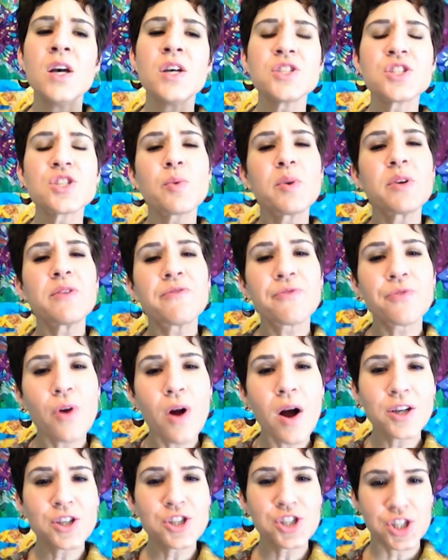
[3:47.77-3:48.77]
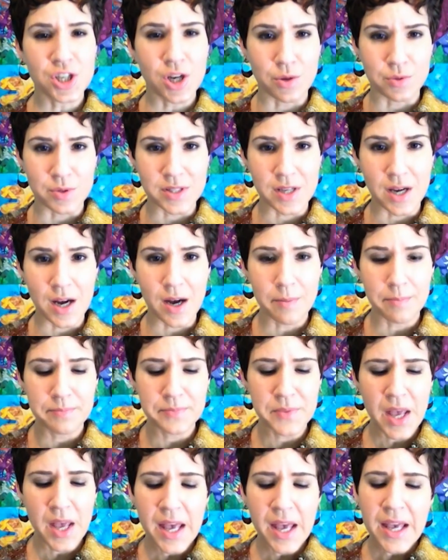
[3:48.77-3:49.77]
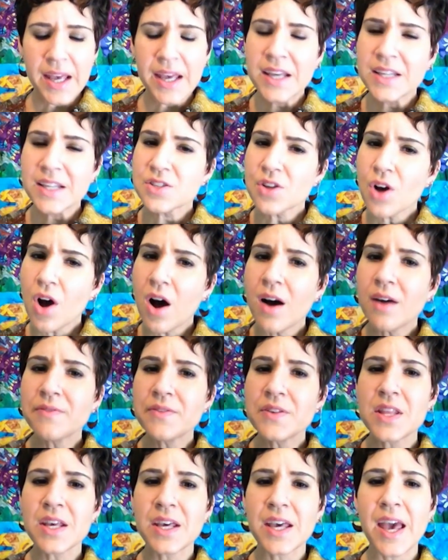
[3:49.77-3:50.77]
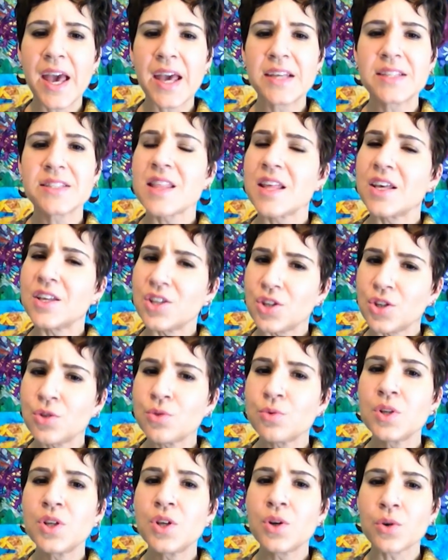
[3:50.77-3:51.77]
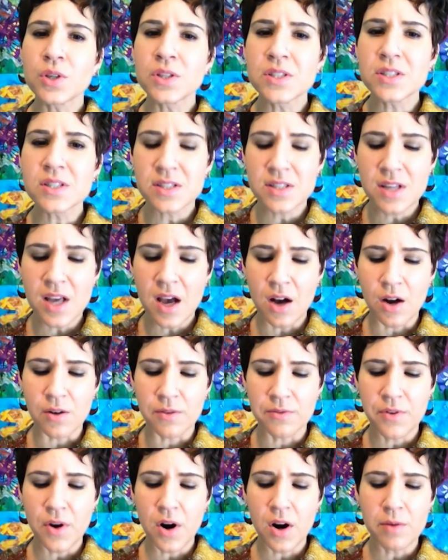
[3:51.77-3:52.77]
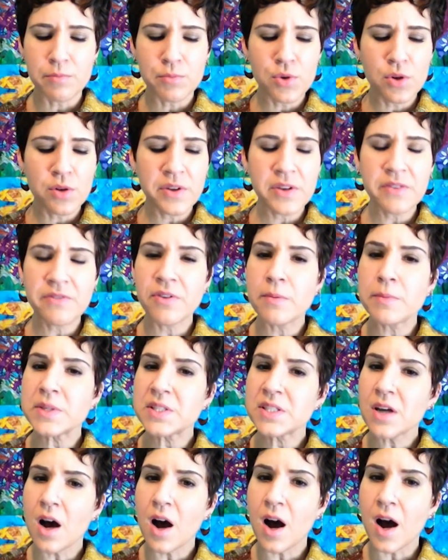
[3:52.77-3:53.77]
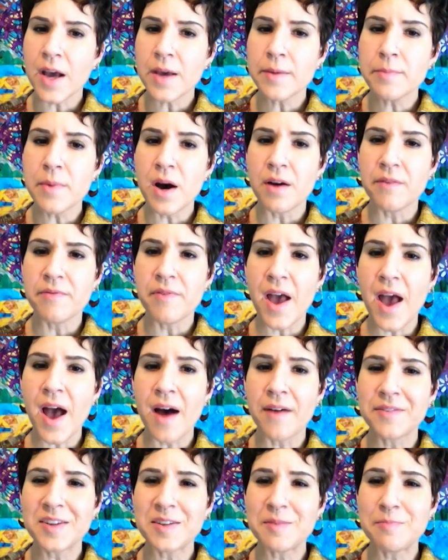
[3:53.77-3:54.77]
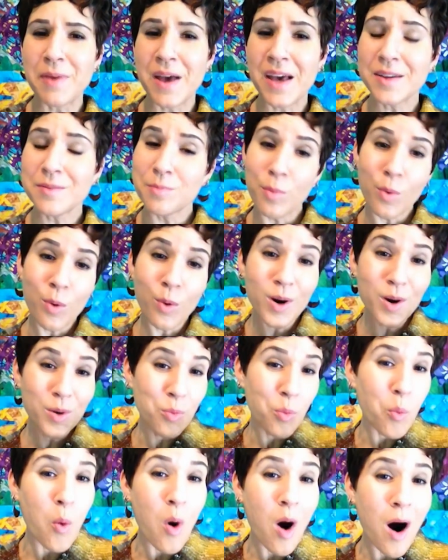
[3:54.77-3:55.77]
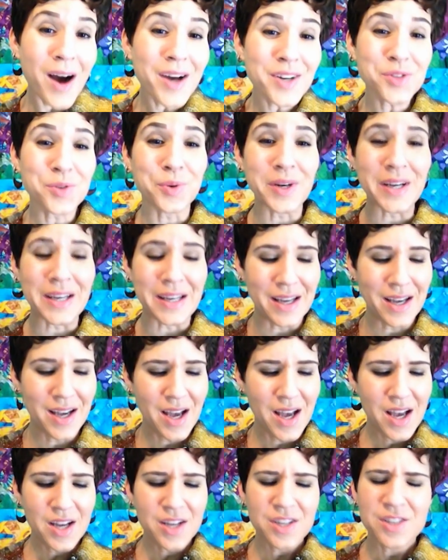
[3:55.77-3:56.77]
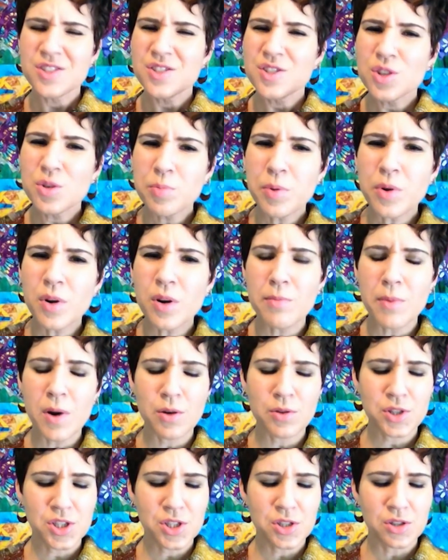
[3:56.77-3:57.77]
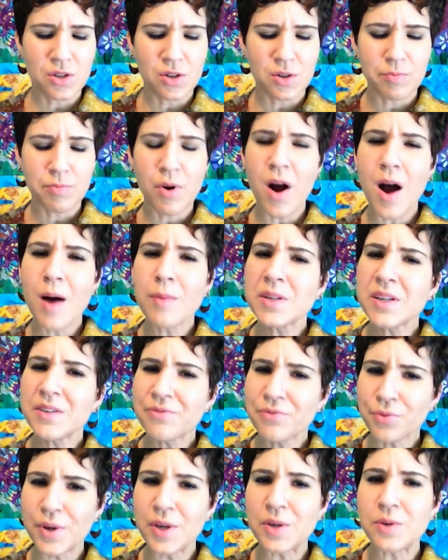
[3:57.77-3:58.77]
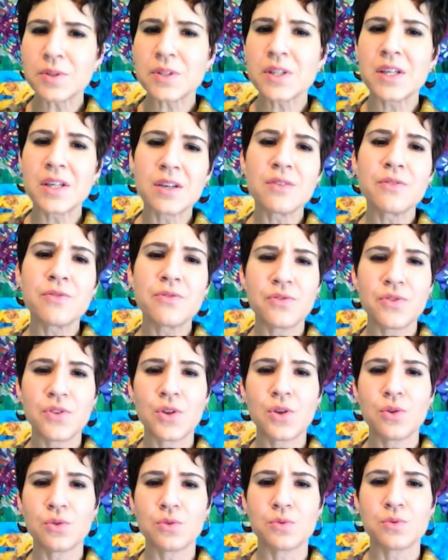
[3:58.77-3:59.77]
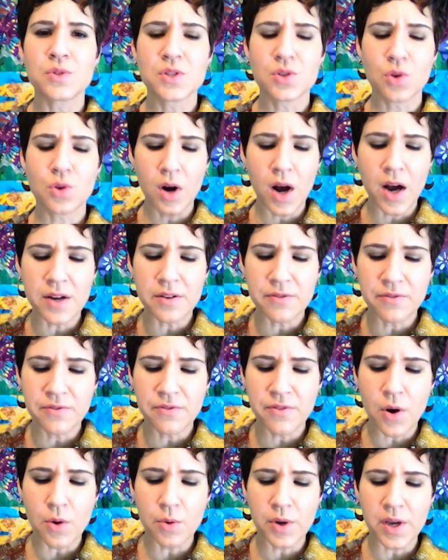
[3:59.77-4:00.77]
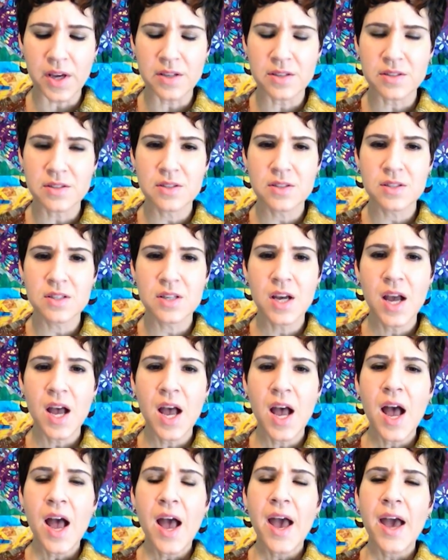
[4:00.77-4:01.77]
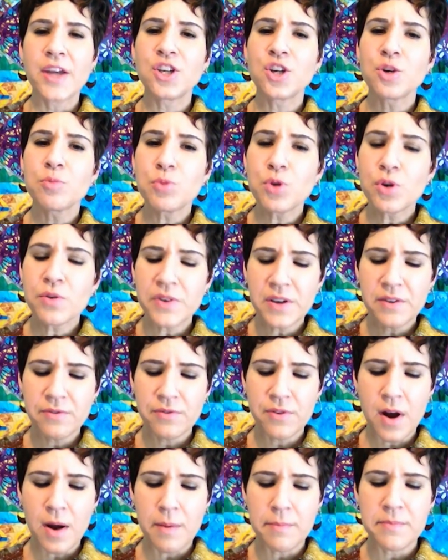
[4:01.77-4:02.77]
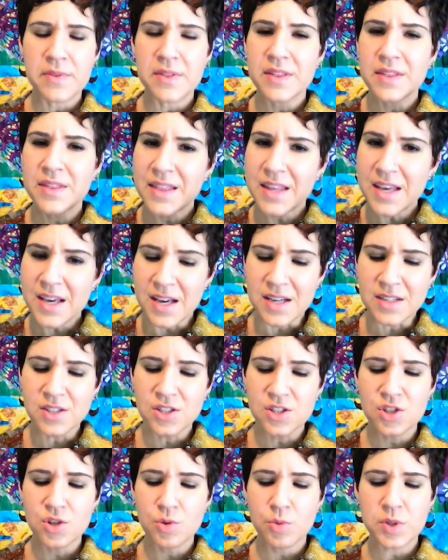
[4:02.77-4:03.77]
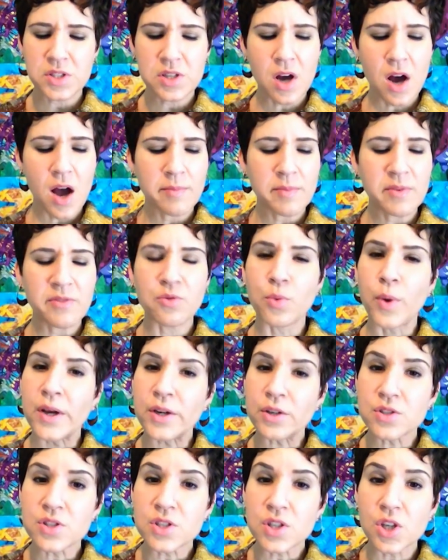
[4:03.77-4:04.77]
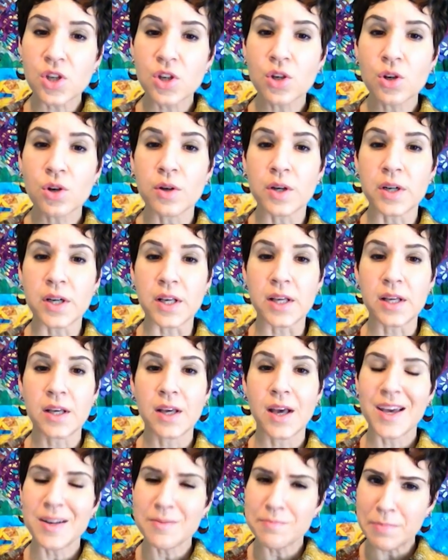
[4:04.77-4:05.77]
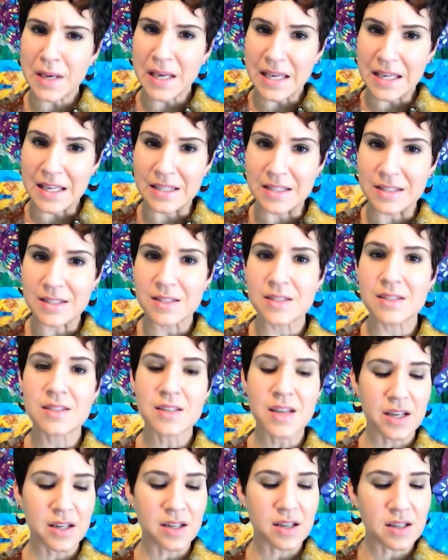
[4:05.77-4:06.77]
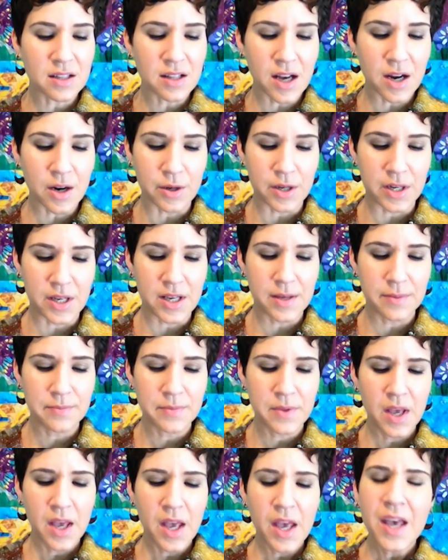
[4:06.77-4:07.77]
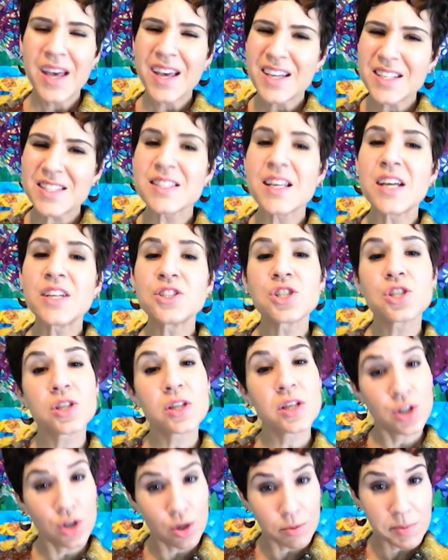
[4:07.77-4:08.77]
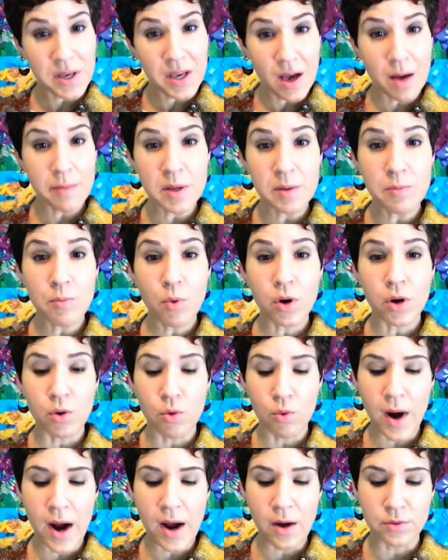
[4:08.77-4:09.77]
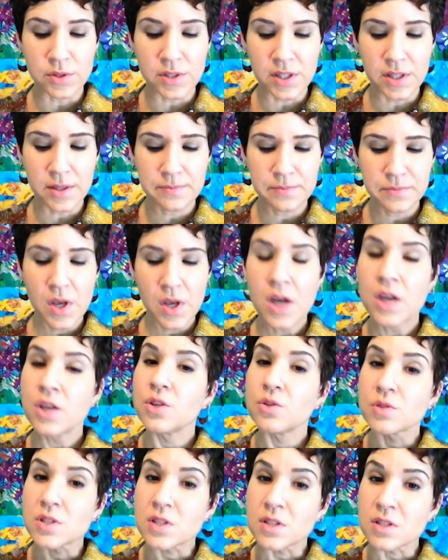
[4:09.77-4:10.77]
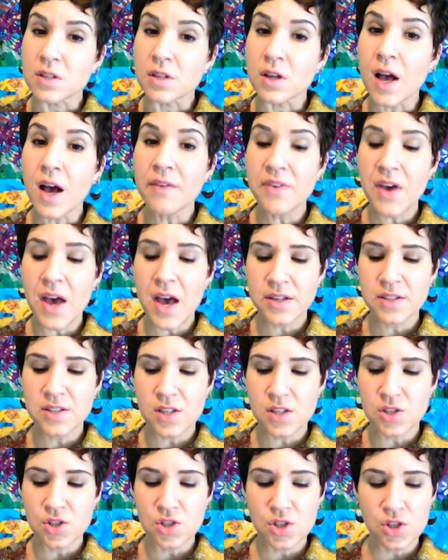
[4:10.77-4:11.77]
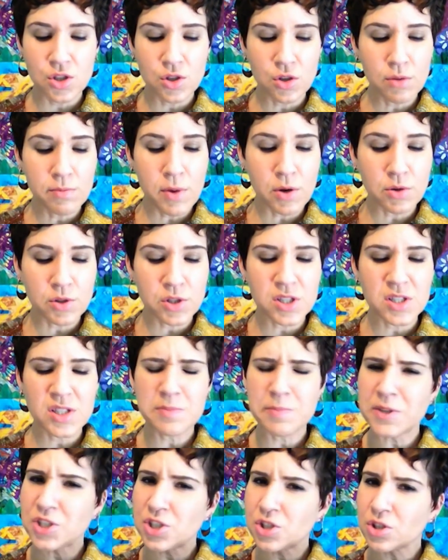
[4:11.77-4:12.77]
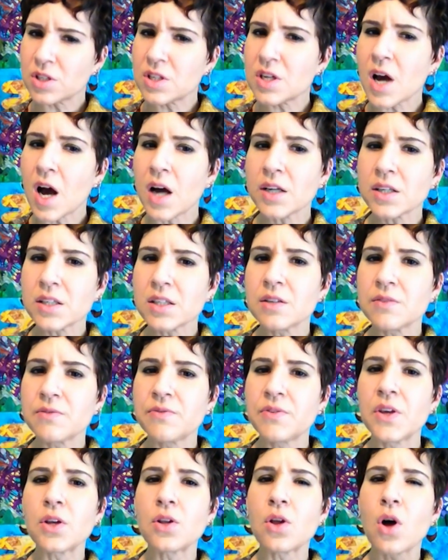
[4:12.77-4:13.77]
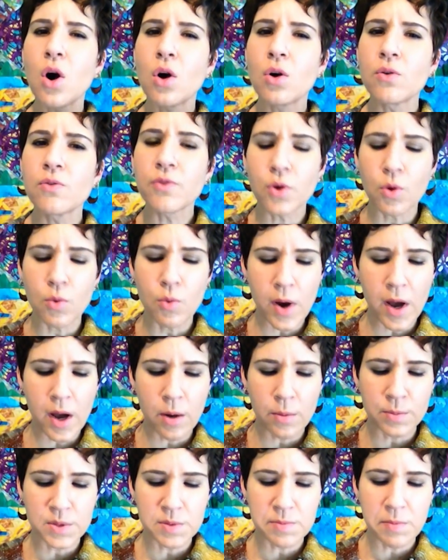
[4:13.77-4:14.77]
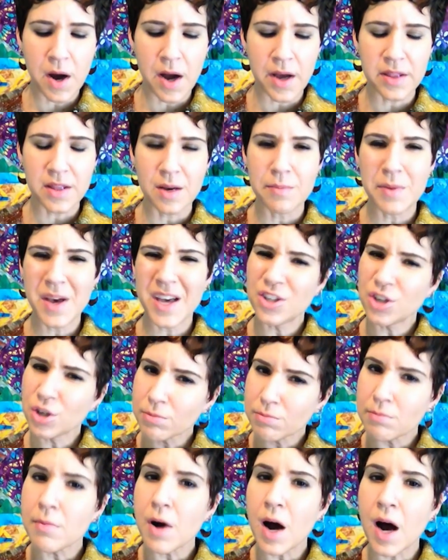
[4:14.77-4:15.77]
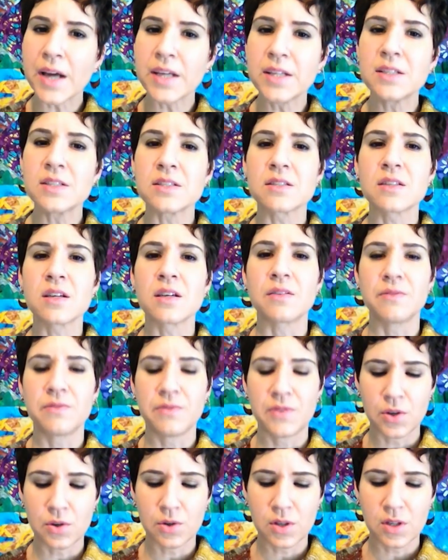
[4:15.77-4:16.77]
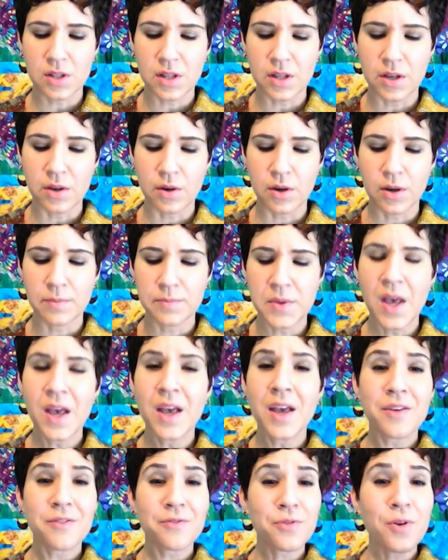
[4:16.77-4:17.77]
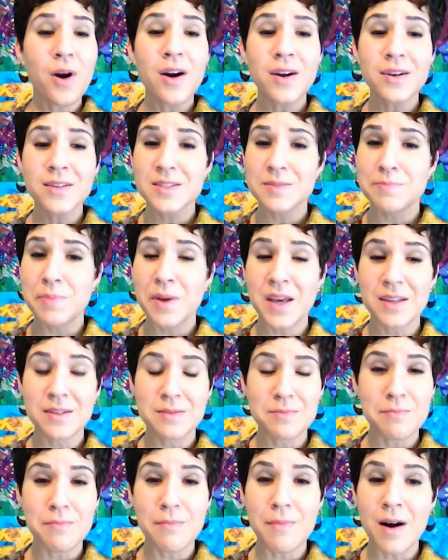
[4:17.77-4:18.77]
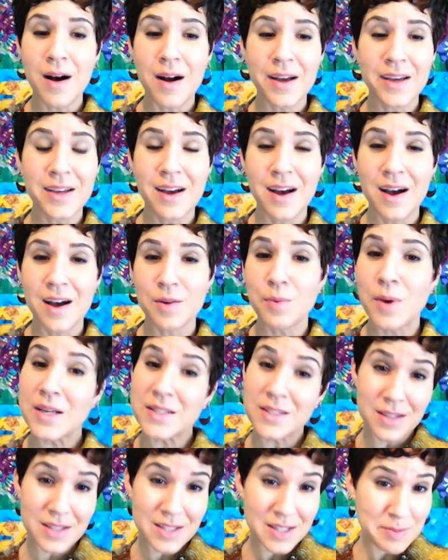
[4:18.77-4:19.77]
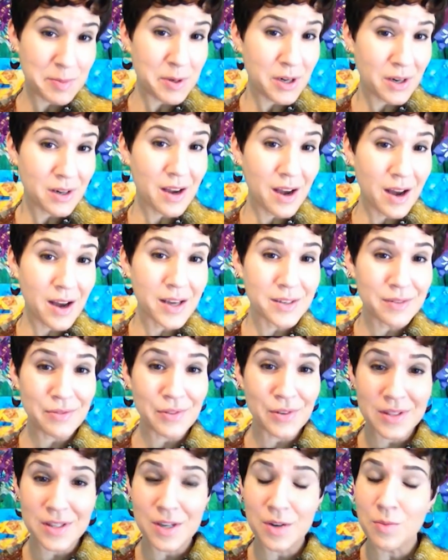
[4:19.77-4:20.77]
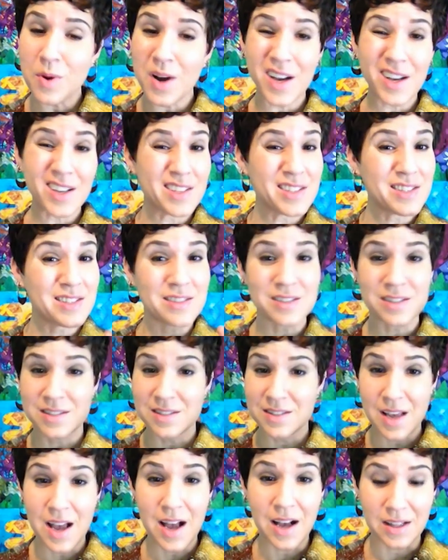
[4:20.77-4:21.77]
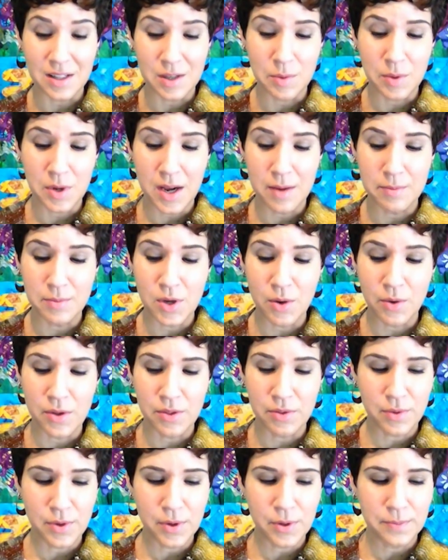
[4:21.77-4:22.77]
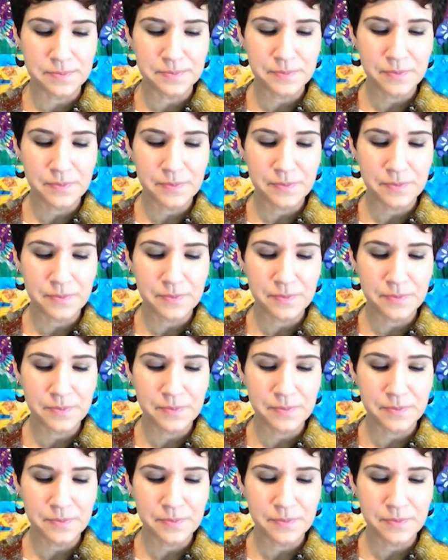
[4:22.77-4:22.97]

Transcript: So when frog shows up, it's often the case that you yourself are moving from a time of having been more watery, super emotional, probably frequently confused unfocused. And you're moving from this to a time of greater security and peace and clarity. Essentially, you're becoming more grounded. You still have access to your emotions, but you're not going to feel overwhelmed by them, and your mind is going to feel clearer. Frog's been my resident spirit guide for a little while. This is exactly what I'm going through.